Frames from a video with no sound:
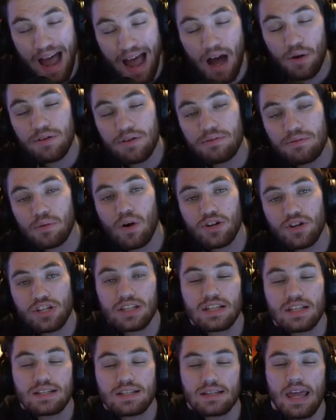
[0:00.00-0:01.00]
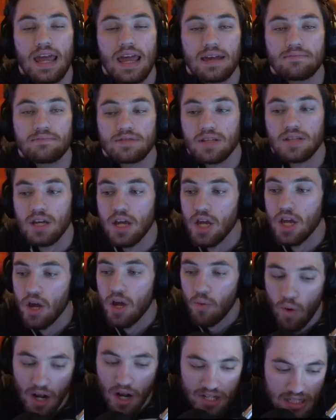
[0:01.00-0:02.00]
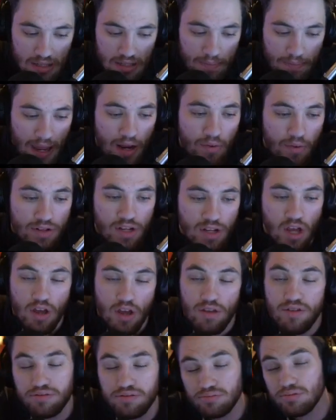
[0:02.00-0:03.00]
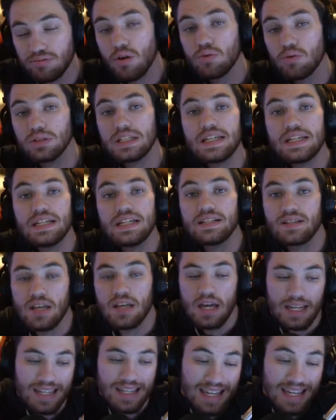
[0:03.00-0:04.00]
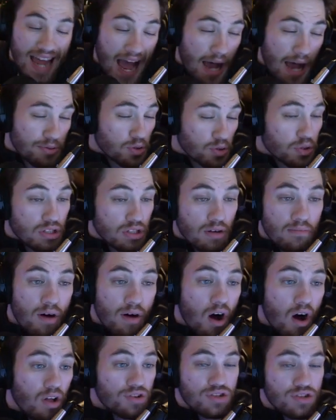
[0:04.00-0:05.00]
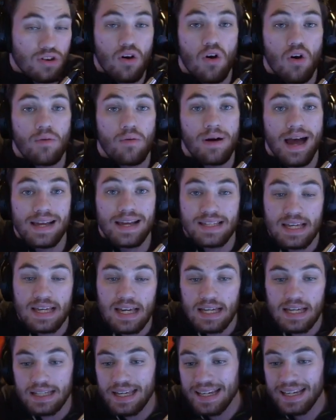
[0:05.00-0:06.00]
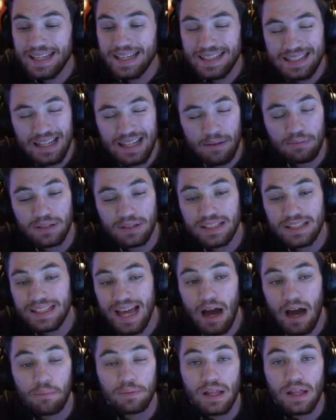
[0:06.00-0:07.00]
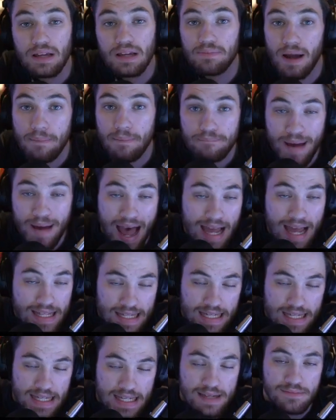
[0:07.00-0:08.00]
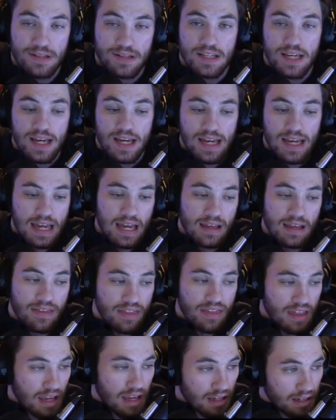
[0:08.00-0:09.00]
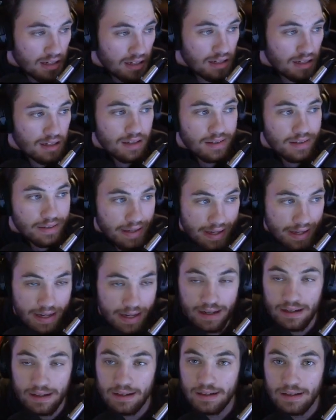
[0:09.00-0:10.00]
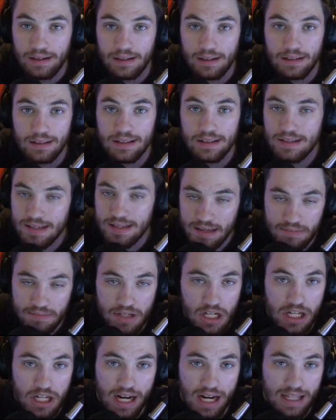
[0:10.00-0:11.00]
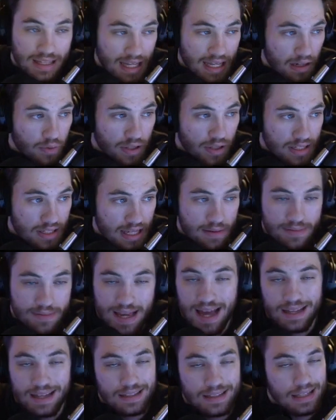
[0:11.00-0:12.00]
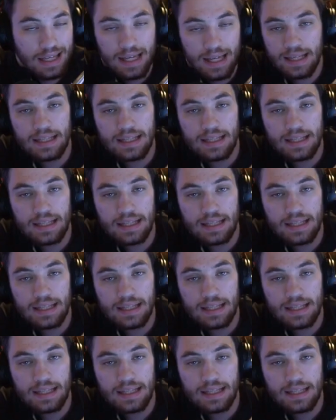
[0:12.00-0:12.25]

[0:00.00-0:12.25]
you've been watching these games, watching the Penguins throw leads, get absolutely demolished on home ice, getting completely outplayed by bad teams, and think, yeah, this seems good. I like where the team's at. I